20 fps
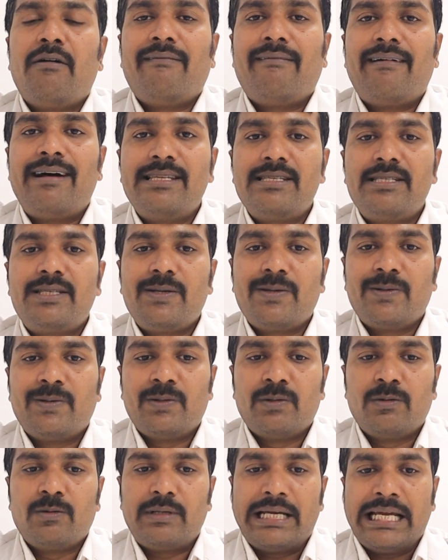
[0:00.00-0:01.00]
once
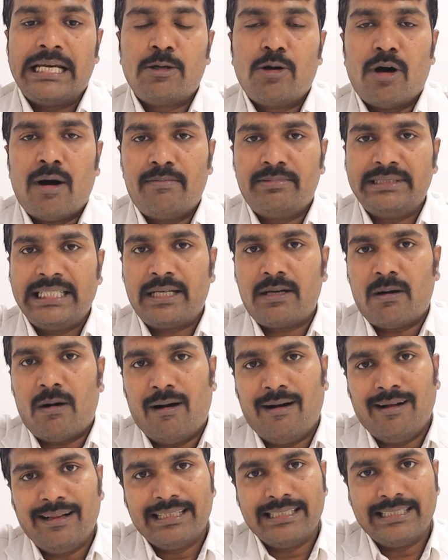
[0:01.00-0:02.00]
you incorporate
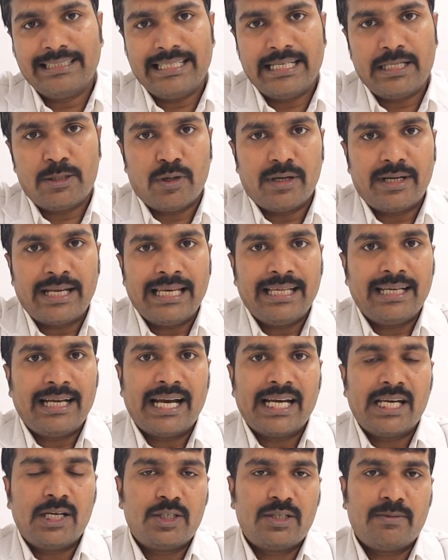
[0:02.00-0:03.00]
all this into a
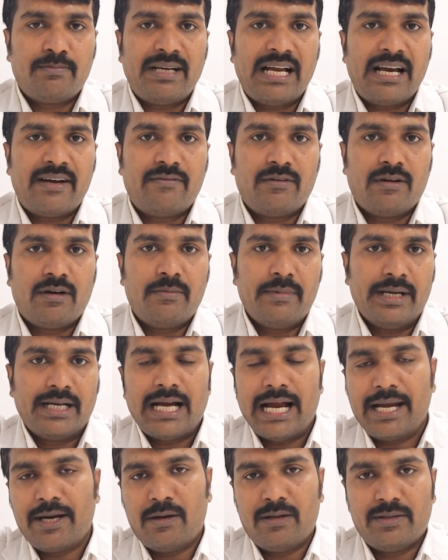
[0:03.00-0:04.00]
telecardiology platform,
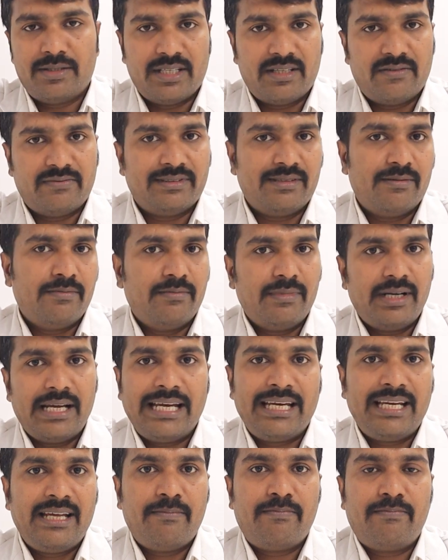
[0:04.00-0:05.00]
a cardiologist from
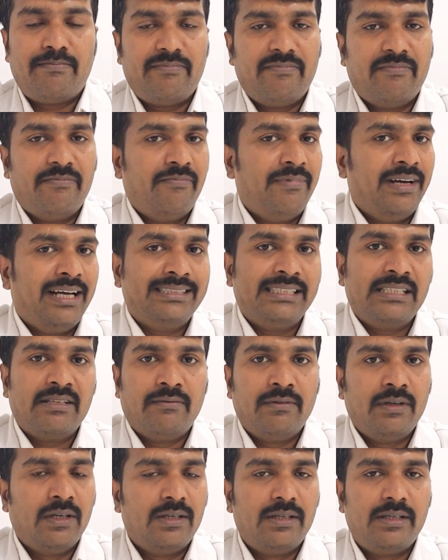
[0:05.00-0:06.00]
anywhere in the
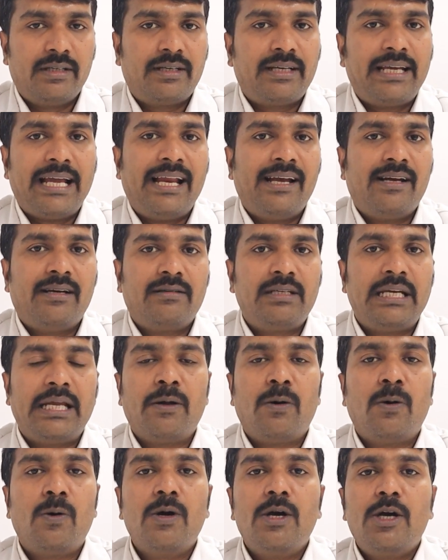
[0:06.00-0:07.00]
world can, you
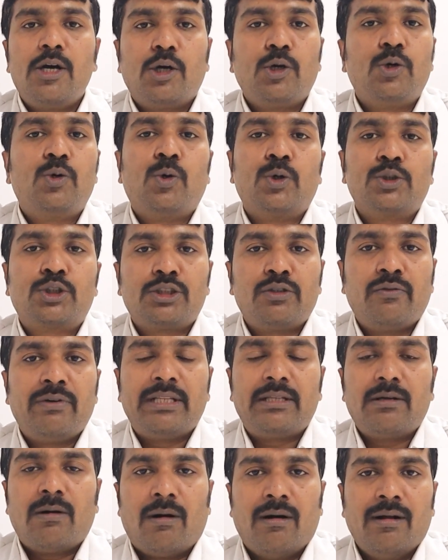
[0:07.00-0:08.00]
know, go through
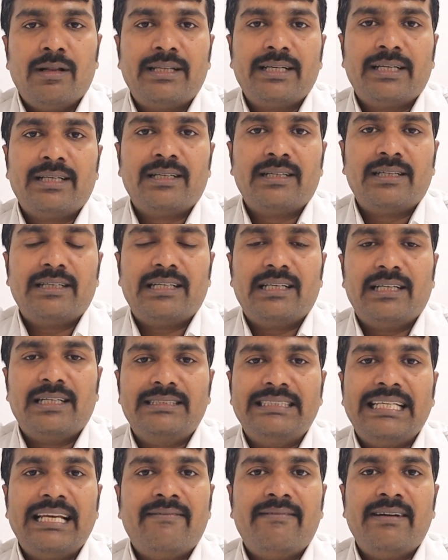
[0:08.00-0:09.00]
with all
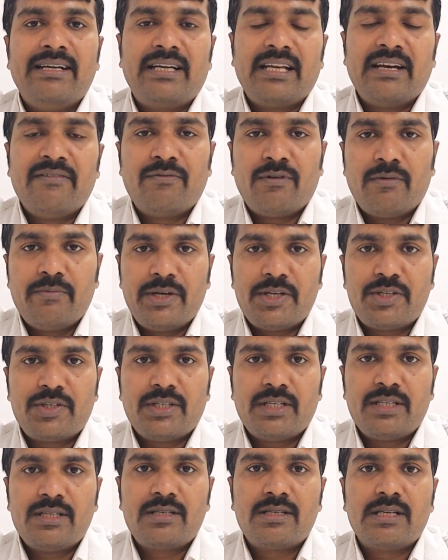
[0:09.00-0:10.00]
the relevant
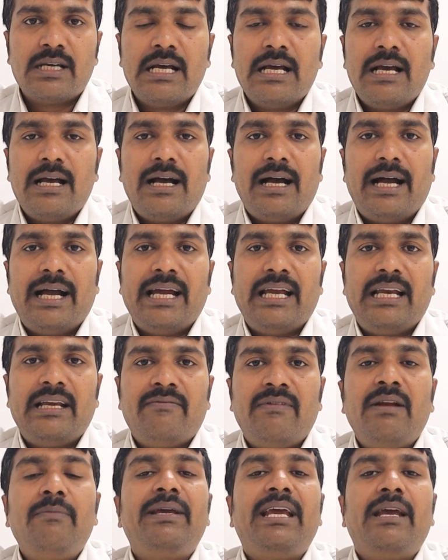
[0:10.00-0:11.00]
informations
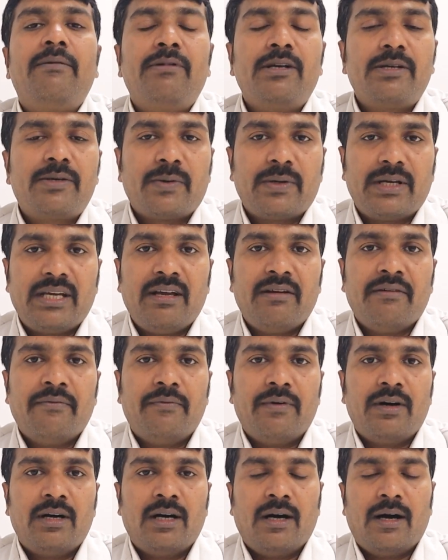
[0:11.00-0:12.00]
and will be able to give
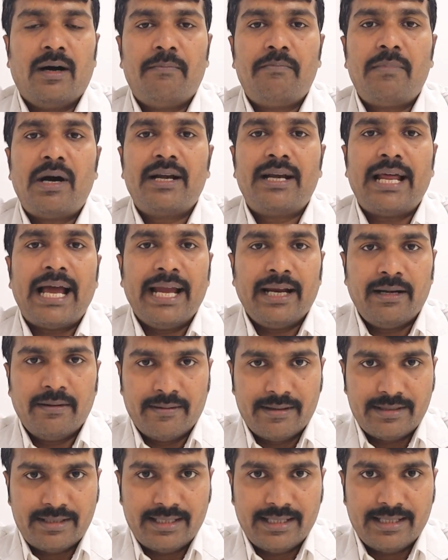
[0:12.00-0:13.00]
a
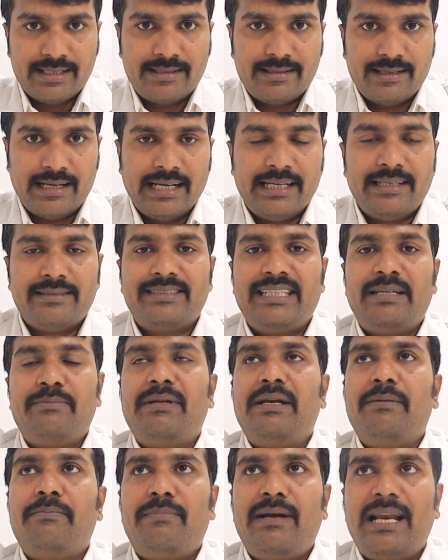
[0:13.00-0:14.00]
diagnosis and
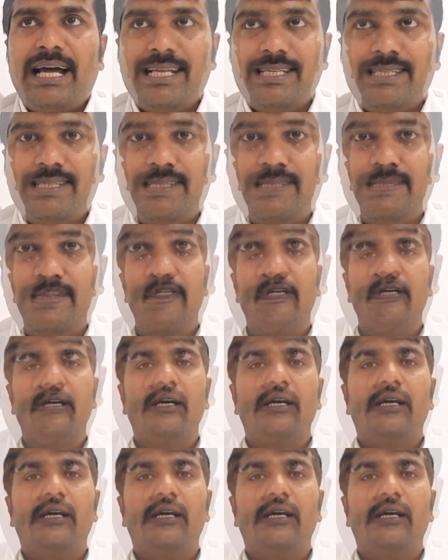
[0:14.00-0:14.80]
treatment plans.